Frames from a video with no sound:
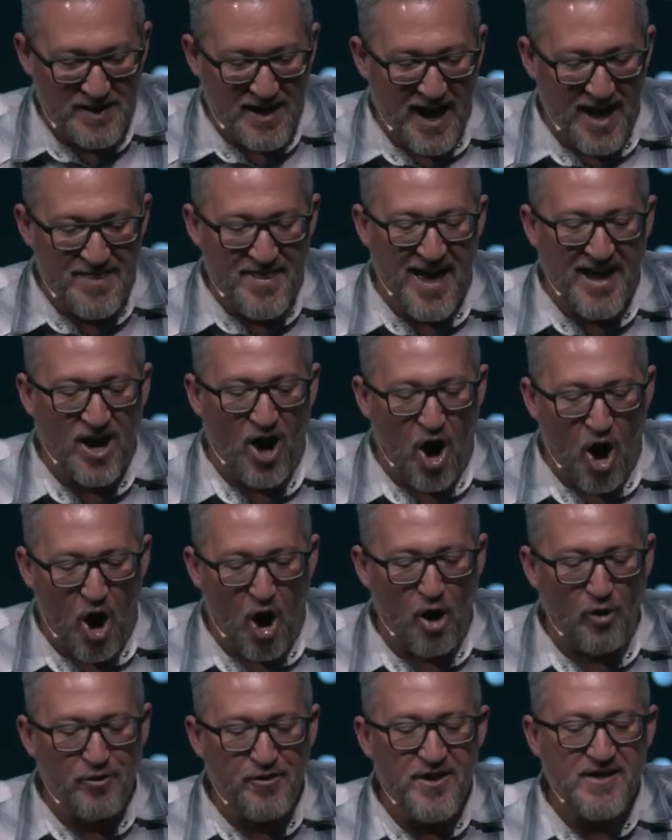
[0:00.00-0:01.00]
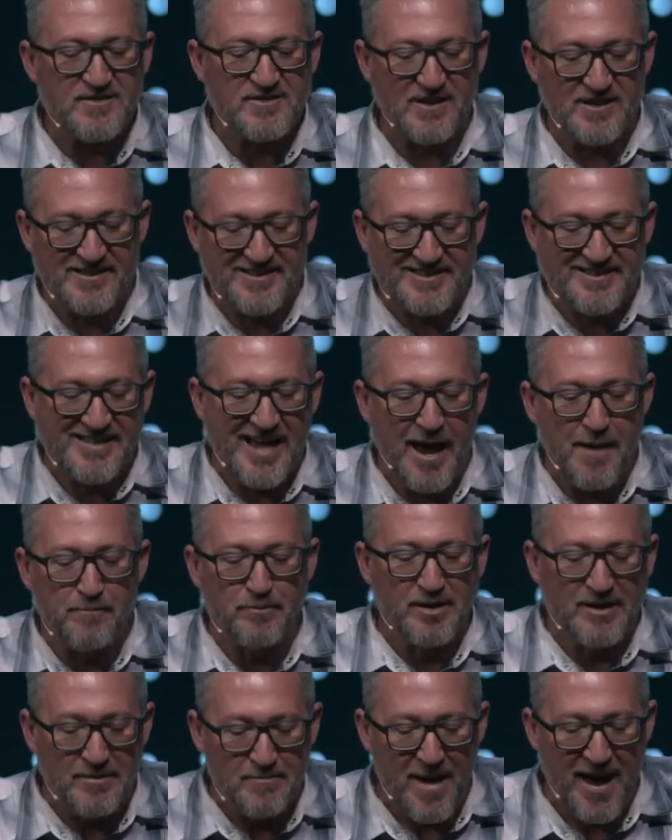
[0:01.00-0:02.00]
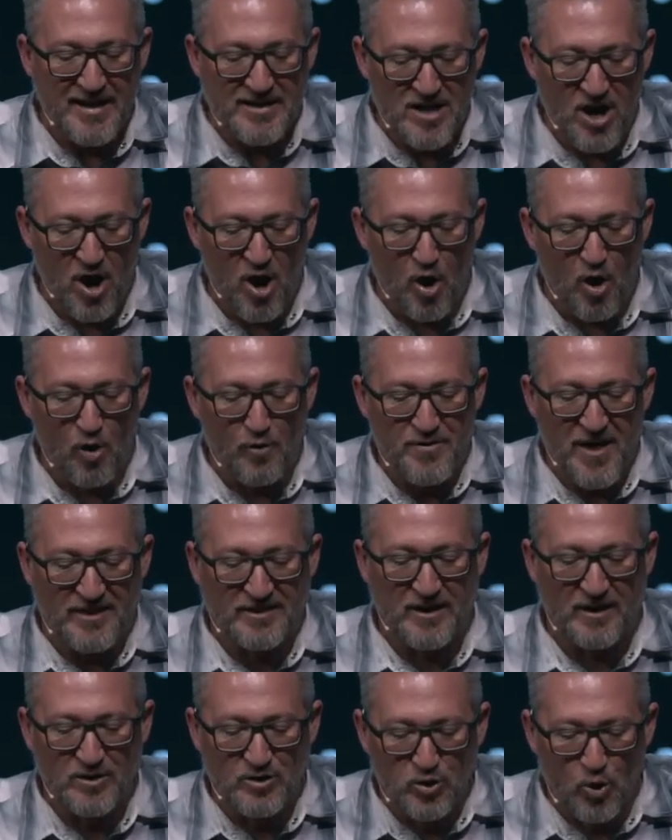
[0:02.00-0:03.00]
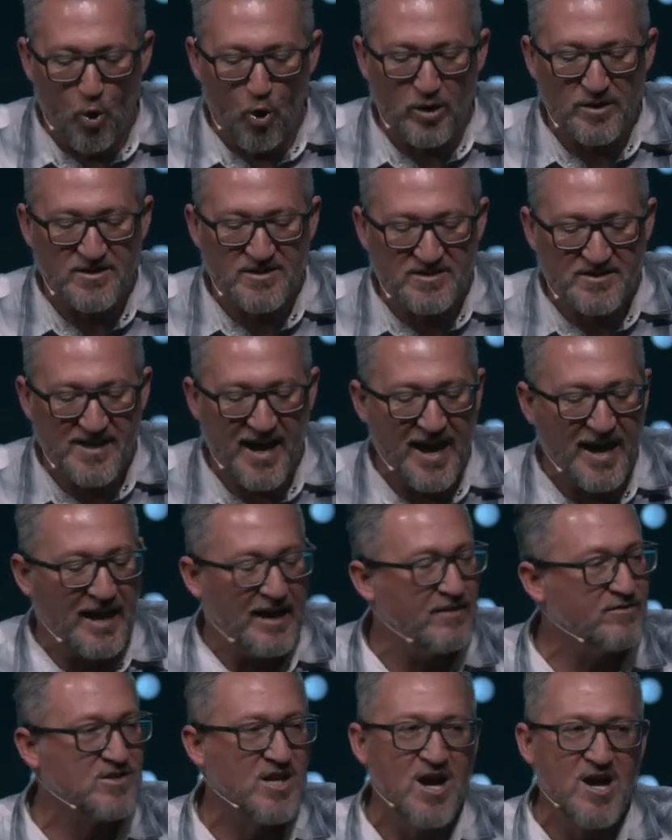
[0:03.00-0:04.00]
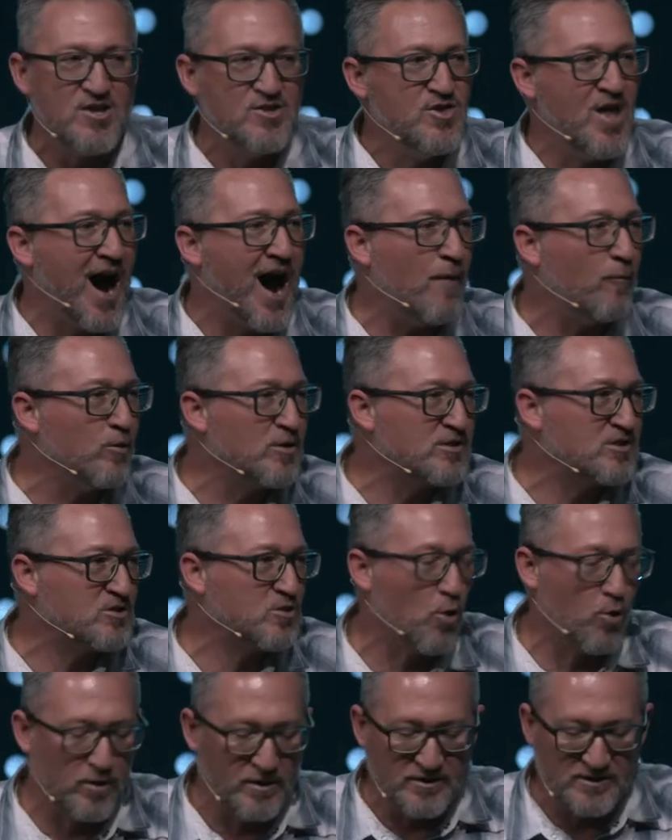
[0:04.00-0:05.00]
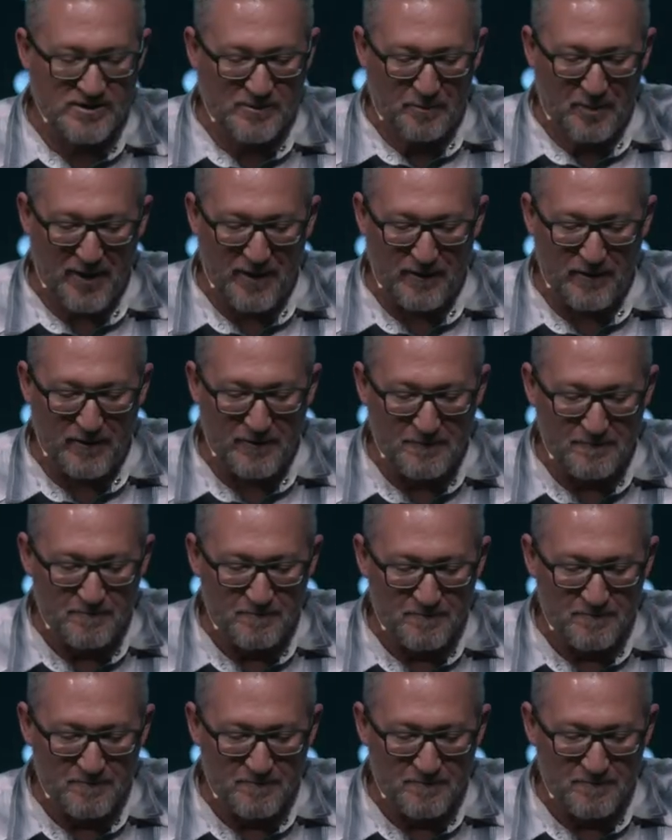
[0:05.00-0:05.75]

and that all this assembly may know that the Lord saves, not with sword and spear,